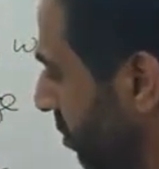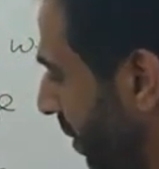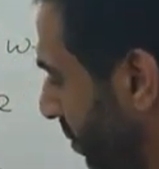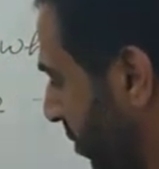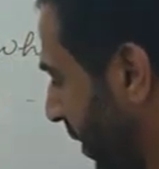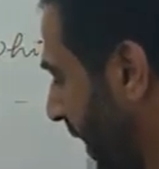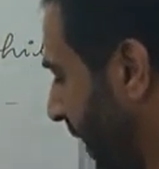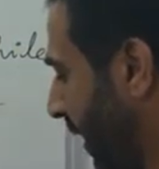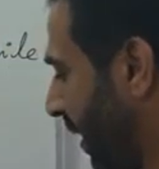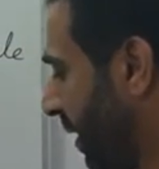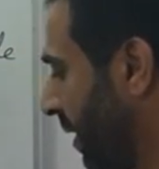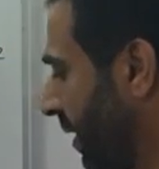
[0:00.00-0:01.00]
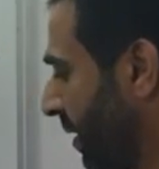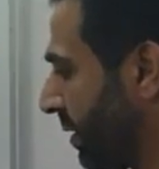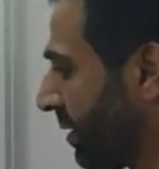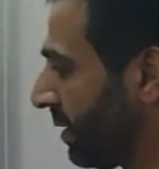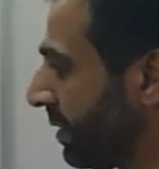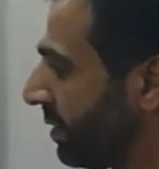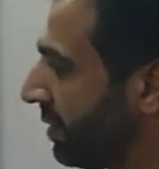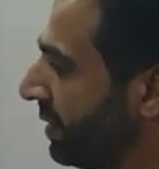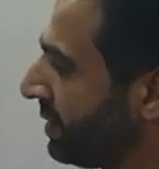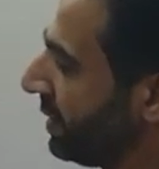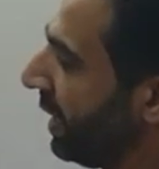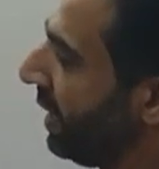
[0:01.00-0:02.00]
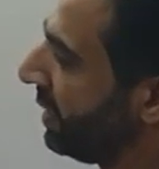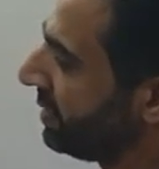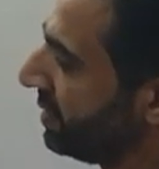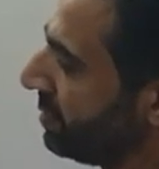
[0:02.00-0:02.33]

rub together. The charge is